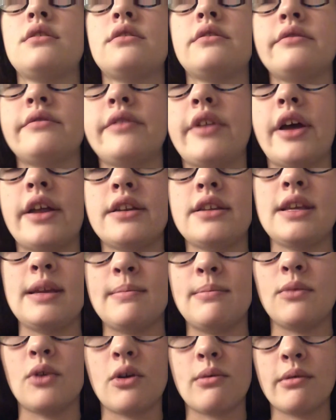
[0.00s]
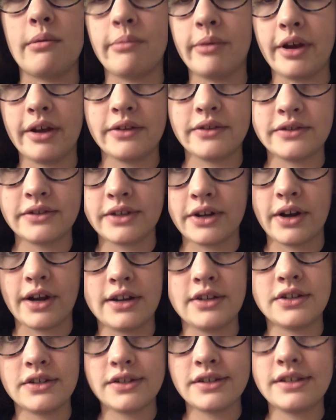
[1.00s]
Not deep normal breaths,
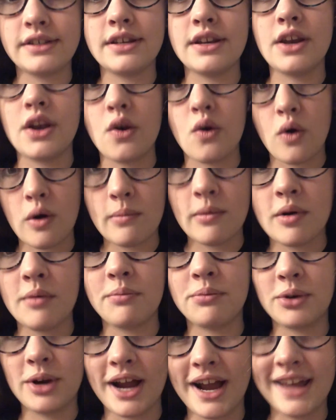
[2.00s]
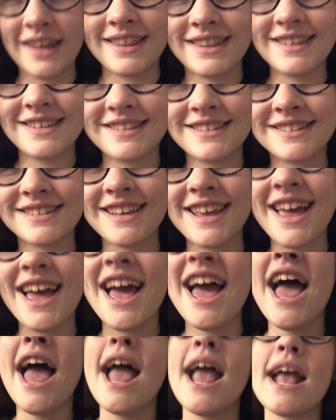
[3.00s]
just normal breaths.
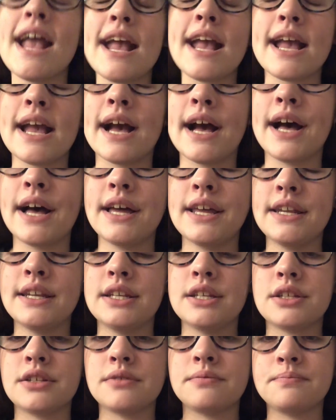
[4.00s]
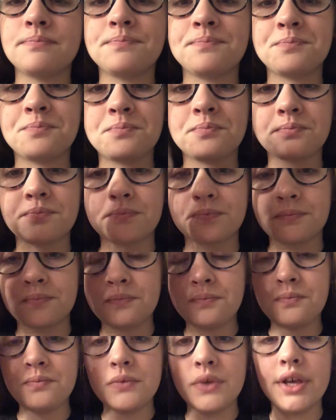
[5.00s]
And
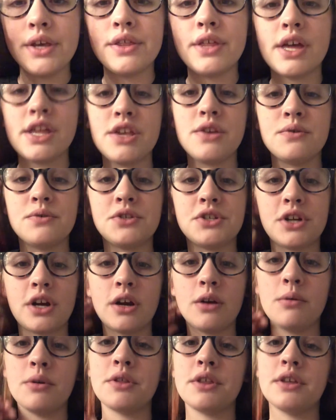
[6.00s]
then you start with a